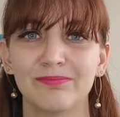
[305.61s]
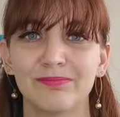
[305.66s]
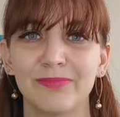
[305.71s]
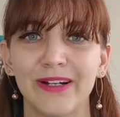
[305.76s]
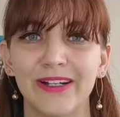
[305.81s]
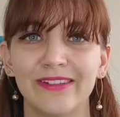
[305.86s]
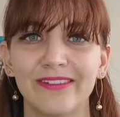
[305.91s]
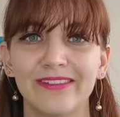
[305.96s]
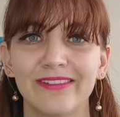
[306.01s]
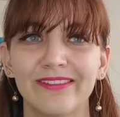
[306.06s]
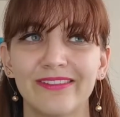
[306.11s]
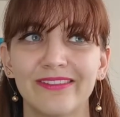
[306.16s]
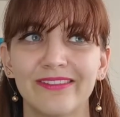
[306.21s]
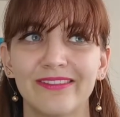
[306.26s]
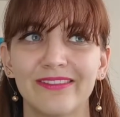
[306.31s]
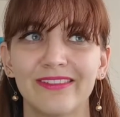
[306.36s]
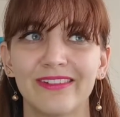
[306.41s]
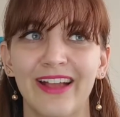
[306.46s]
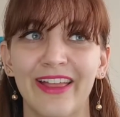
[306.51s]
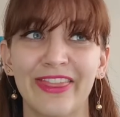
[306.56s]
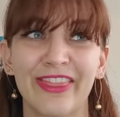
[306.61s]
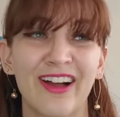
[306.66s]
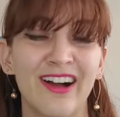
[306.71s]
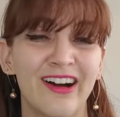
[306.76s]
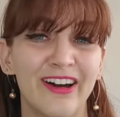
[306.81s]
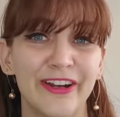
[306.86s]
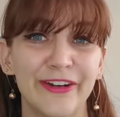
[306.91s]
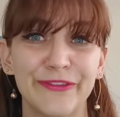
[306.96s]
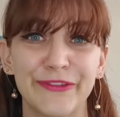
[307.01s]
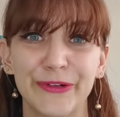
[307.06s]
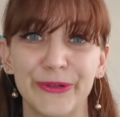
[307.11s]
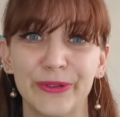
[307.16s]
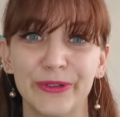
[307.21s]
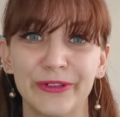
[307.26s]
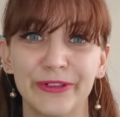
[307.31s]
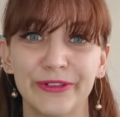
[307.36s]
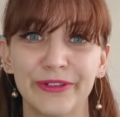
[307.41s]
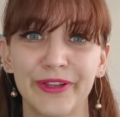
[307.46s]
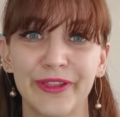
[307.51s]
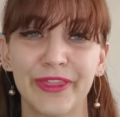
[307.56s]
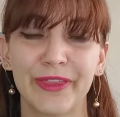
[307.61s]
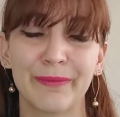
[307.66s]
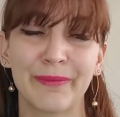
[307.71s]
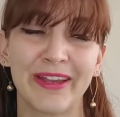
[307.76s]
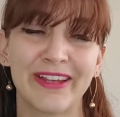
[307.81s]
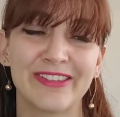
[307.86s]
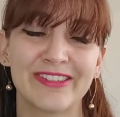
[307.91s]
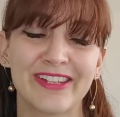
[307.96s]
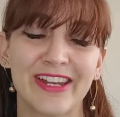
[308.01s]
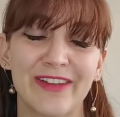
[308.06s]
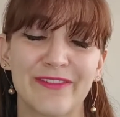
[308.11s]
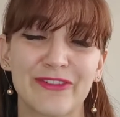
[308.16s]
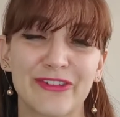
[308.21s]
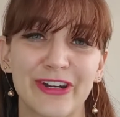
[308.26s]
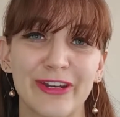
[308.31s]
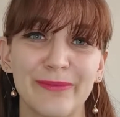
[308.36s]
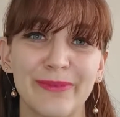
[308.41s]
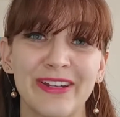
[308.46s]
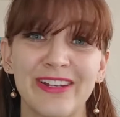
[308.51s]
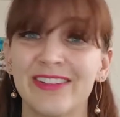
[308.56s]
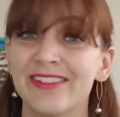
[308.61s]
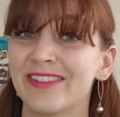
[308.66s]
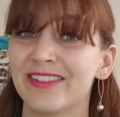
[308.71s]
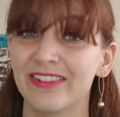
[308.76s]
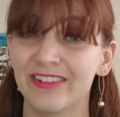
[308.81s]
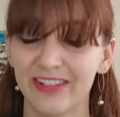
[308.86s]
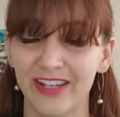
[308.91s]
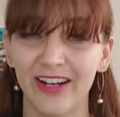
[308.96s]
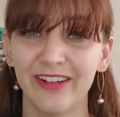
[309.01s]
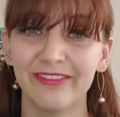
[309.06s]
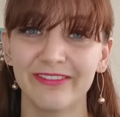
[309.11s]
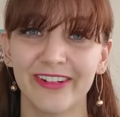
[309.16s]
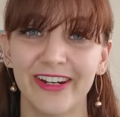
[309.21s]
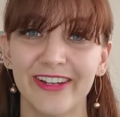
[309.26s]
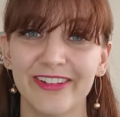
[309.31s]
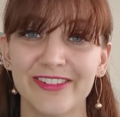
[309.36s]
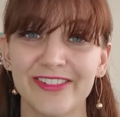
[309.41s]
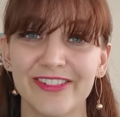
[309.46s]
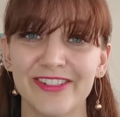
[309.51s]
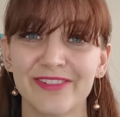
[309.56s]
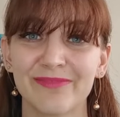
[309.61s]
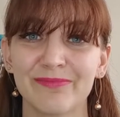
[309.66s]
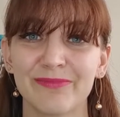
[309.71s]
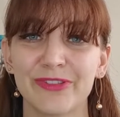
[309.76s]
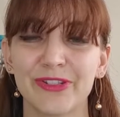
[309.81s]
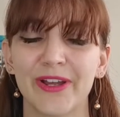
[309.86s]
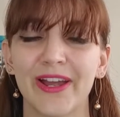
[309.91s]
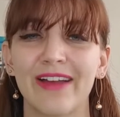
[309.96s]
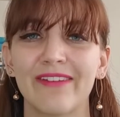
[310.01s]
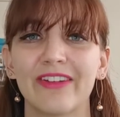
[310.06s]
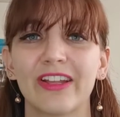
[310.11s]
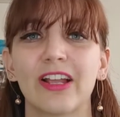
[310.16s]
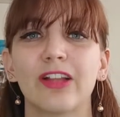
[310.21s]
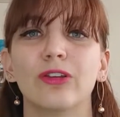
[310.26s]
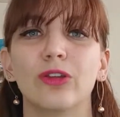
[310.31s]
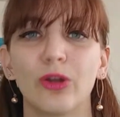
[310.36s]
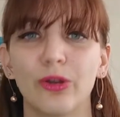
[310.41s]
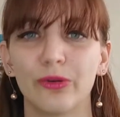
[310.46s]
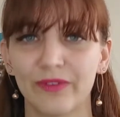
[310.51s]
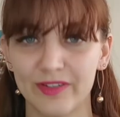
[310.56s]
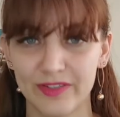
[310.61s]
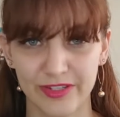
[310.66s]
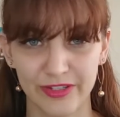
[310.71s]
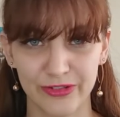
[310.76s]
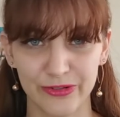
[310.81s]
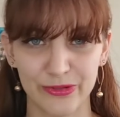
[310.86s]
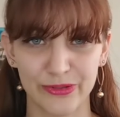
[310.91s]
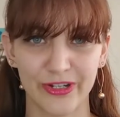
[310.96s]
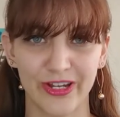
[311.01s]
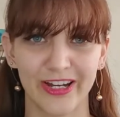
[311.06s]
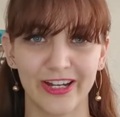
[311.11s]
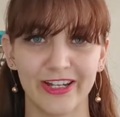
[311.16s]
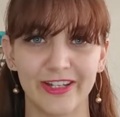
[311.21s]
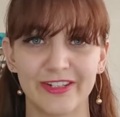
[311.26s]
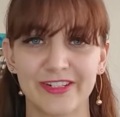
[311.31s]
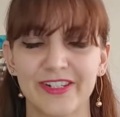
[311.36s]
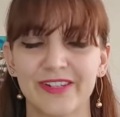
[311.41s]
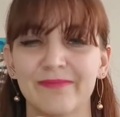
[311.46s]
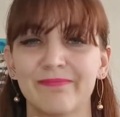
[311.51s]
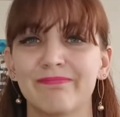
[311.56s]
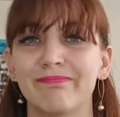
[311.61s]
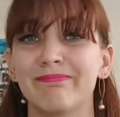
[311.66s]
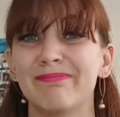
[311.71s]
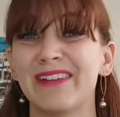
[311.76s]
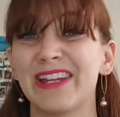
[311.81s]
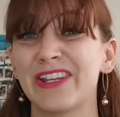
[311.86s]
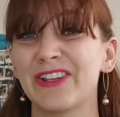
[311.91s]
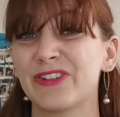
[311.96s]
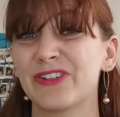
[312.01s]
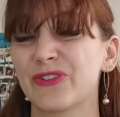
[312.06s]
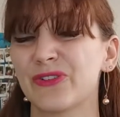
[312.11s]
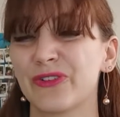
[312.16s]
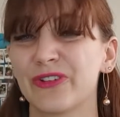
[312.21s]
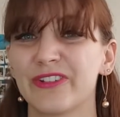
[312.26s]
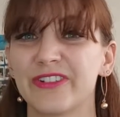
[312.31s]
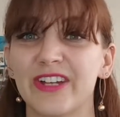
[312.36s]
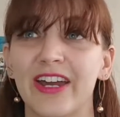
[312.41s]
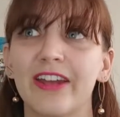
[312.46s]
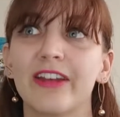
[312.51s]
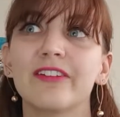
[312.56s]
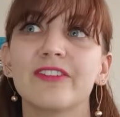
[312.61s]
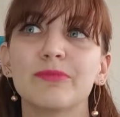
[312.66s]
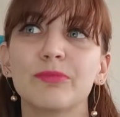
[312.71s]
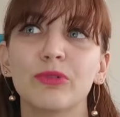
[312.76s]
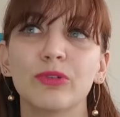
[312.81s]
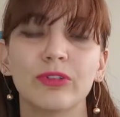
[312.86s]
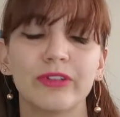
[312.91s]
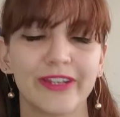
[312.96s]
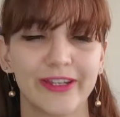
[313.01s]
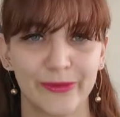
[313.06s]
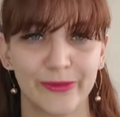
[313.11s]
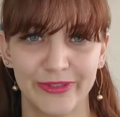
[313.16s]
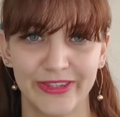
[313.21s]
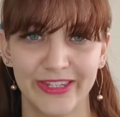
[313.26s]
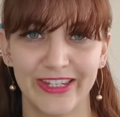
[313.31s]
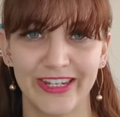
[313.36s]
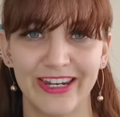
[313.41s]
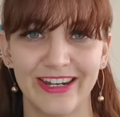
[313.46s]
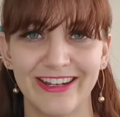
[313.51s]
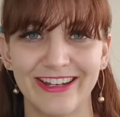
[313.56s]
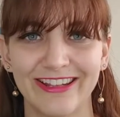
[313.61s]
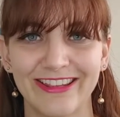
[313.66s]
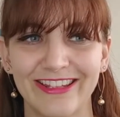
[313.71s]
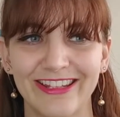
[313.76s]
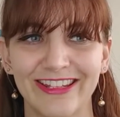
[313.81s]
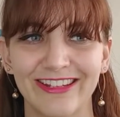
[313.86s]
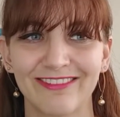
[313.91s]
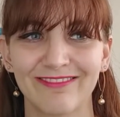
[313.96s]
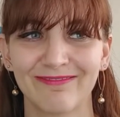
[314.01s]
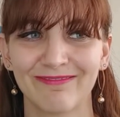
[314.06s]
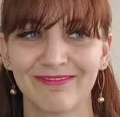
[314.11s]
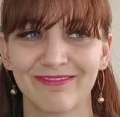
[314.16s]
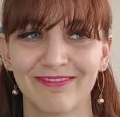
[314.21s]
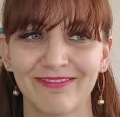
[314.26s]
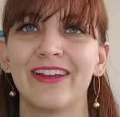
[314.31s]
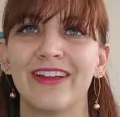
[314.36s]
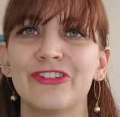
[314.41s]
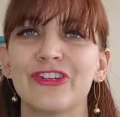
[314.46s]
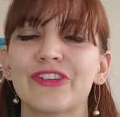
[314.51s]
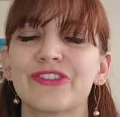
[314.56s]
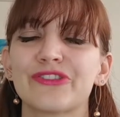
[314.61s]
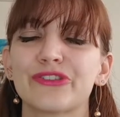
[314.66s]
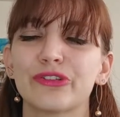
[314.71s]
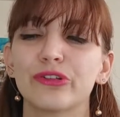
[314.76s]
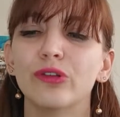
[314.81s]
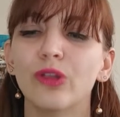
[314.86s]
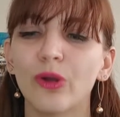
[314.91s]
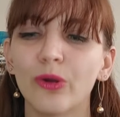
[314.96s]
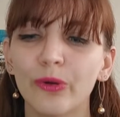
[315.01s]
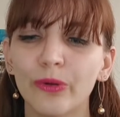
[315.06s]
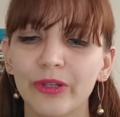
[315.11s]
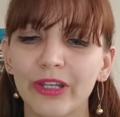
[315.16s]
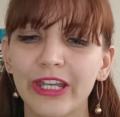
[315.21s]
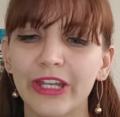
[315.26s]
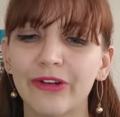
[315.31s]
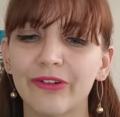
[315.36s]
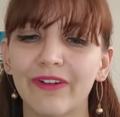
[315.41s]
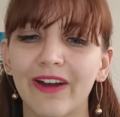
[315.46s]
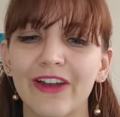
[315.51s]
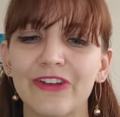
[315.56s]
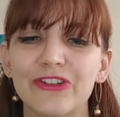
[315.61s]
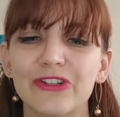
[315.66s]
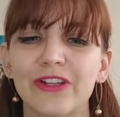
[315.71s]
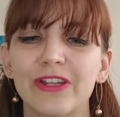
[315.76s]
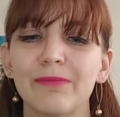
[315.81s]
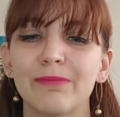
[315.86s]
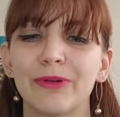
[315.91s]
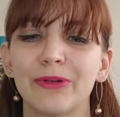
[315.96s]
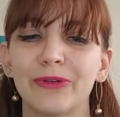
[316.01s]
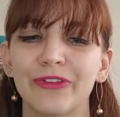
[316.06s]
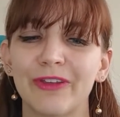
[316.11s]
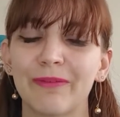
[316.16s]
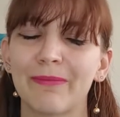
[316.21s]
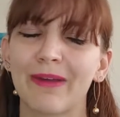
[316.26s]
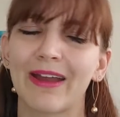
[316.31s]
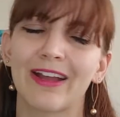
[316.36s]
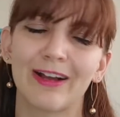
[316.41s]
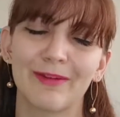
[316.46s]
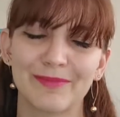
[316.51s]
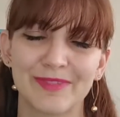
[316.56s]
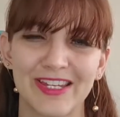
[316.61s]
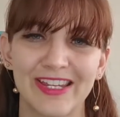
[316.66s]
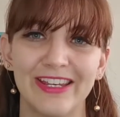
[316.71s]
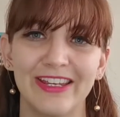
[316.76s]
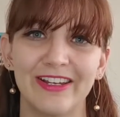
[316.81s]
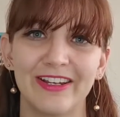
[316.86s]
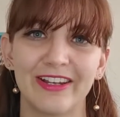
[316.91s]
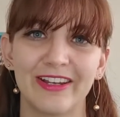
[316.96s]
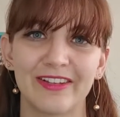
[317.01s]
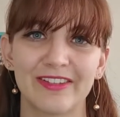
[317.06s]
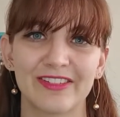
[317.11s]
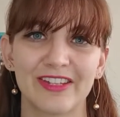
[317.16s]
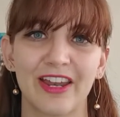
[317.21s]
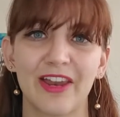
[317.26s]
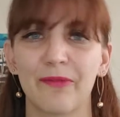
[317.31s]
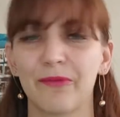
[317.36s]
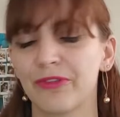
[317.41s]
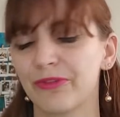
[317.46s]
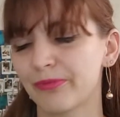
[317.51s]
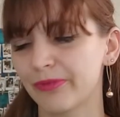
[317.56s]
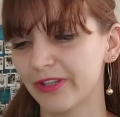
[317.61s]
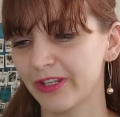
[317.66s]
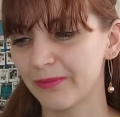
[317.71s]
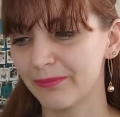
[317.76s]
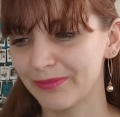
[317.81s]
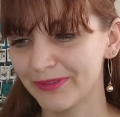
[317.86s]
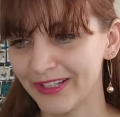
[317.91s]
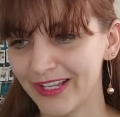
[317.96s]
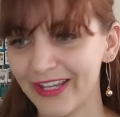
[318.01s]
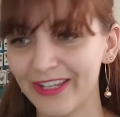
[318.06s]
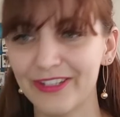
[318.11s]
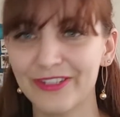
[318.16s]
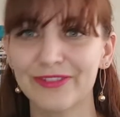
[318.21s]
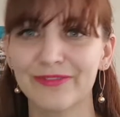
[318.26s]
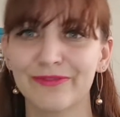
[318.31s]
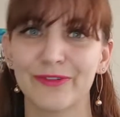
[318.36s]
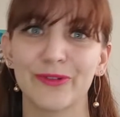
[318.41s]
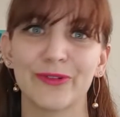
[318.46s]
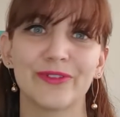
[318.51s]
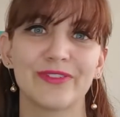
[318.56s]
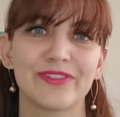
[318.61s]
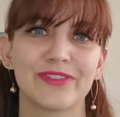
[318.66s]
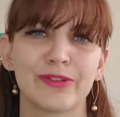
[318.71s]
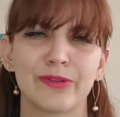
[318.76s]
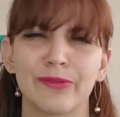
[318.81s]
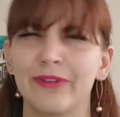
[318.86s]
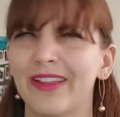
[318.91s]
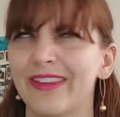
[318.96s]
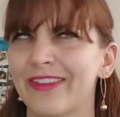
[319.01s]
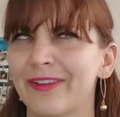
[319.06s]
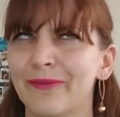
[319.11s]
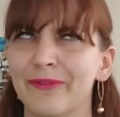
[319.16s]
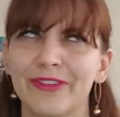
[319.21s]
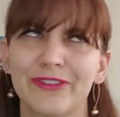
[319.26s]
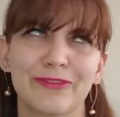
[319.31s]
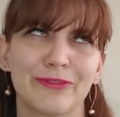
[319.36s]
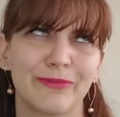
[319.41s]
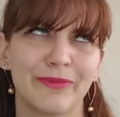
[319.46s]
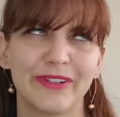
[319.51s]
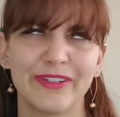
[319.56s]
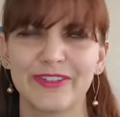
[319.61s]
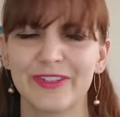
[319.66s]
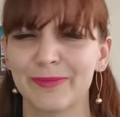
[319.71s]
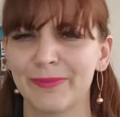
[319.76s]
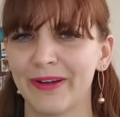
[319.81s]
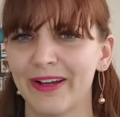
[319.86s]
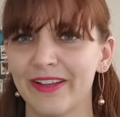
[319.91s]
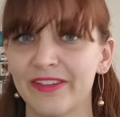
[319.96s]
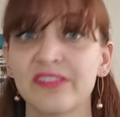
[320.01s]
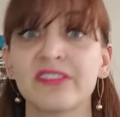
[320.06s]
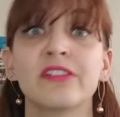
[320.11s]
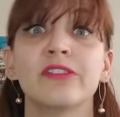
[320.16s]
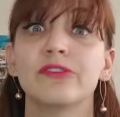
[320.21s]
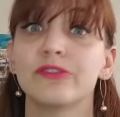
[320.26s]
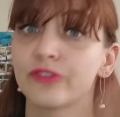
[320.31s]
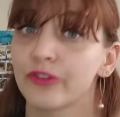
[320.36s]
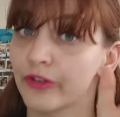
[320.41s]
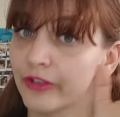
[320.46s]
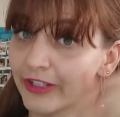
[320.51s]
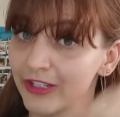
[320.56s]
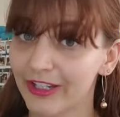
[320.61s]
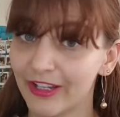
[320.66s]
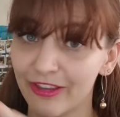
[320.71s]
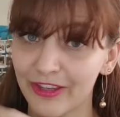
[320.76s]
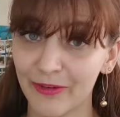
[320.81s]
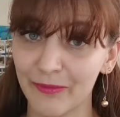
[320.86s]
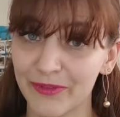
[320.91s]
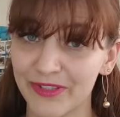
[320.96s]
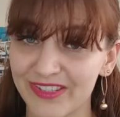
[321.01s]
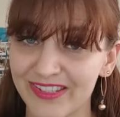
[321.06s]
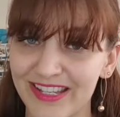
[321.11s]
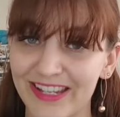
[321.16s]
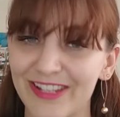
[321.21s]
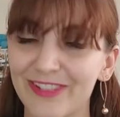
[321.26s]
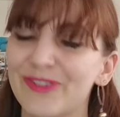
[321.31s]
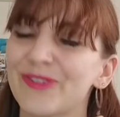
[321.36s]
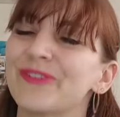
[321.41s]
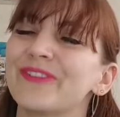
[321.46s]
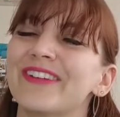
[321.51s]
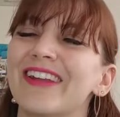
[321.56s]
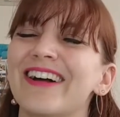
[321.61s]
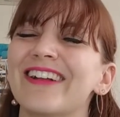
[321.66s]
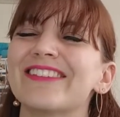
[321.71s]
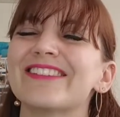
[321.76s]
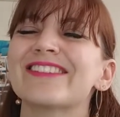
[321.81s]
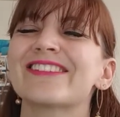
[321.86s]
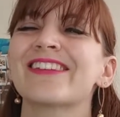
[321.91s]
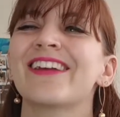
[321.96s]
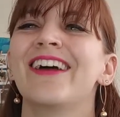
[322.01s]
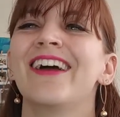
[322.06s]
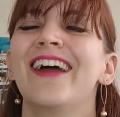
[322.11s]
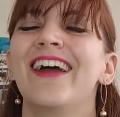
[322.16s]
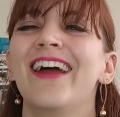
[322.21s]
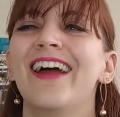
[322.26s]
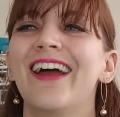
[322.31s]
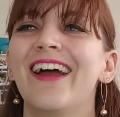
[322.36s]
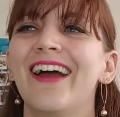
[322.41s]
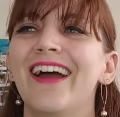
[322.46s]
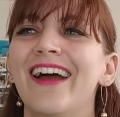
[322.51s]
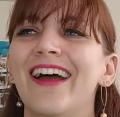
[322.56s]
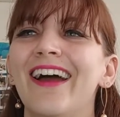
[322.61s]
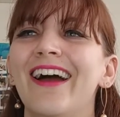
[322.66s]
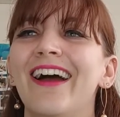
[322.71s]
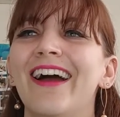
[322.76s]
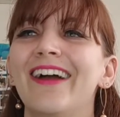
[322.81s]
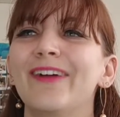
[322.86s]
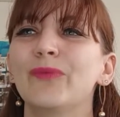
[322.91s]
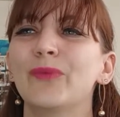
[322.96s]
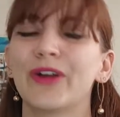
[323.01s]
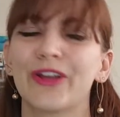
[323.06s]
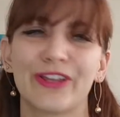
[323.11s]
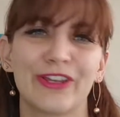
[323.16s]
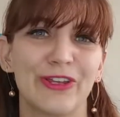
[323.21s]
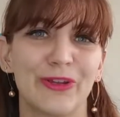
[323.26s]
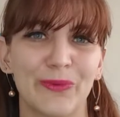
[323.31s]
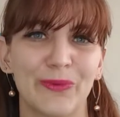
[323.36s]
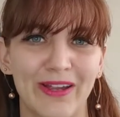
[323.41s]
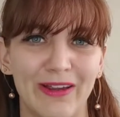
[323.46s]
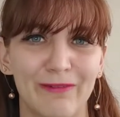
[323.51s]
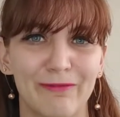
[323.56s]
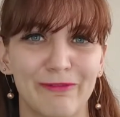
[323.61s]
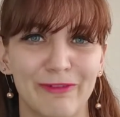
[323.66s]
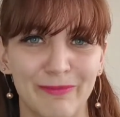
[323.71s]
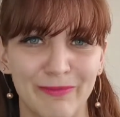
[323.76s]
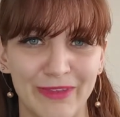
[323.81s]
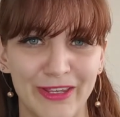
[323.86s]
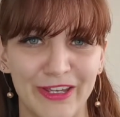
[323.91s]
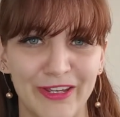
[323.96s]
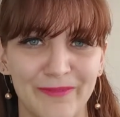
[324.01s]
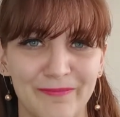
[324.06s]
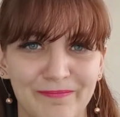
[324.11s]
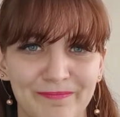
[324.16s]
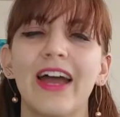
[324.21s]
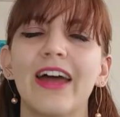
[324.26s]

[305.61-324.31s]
But at the heart of it all, the mainstay of treatment is gut rest. So having a low residue diet, making sure your diet is more liquid than anything, and just slowly, gradually building back up to eating, starting with really bland foods, so nothing with too much spice, certainly nothing with seeds or nuts, and working your way up from there.